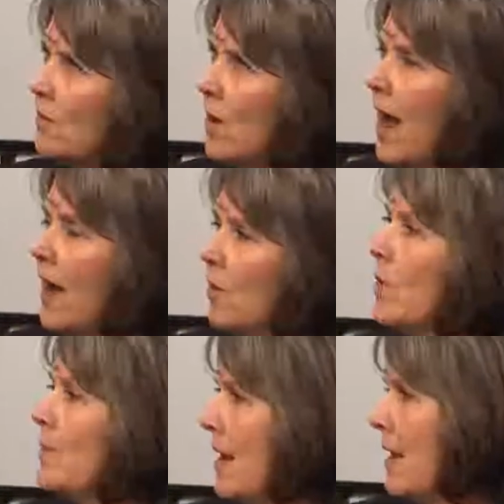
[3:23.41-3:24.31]
how do
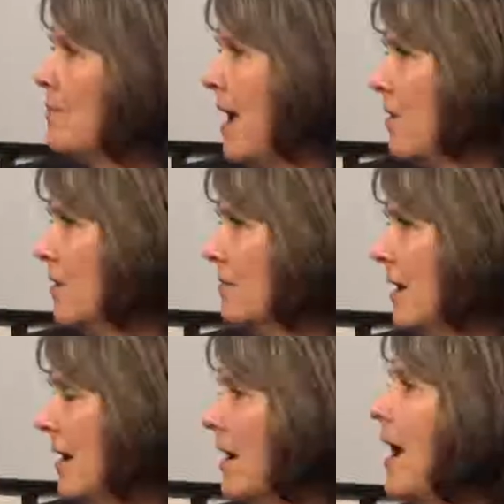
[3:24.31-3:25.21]
we make it better?
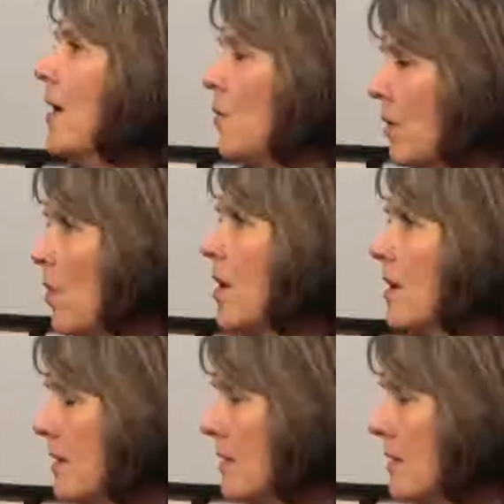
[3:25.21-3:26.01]
Right. How do we work?